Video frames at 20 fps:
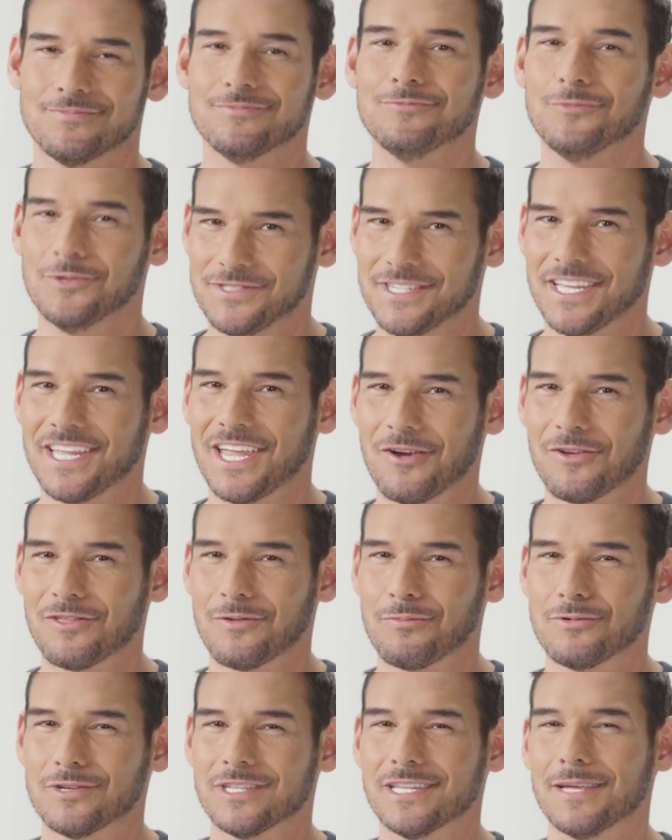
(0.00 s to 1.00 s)
We'll take care of the
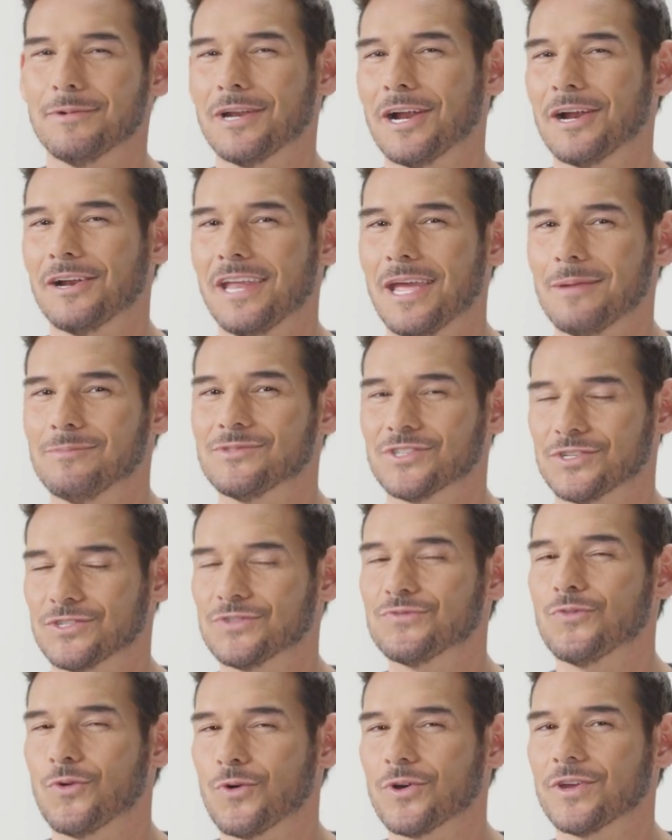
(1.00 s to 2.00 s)
preliminary name search
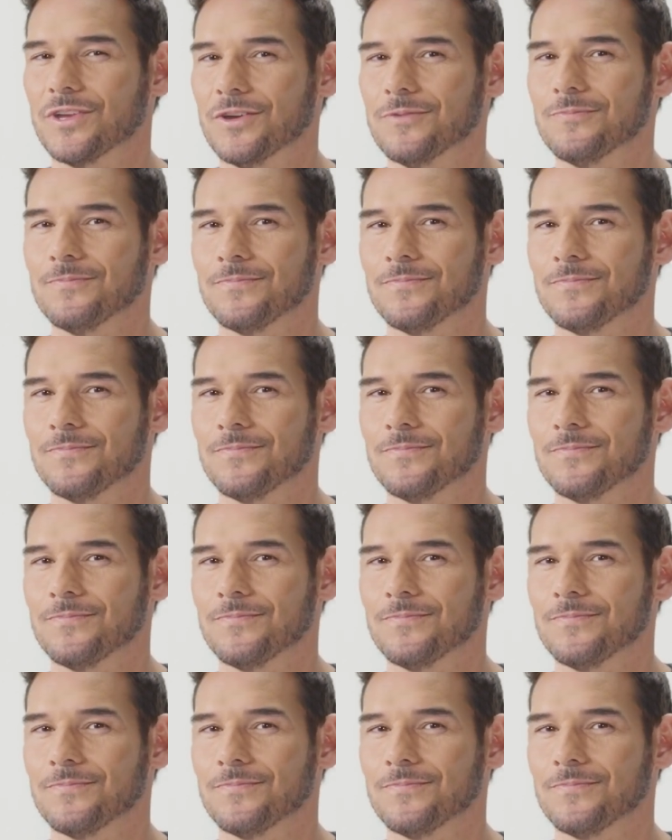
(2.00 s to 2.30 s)
for you.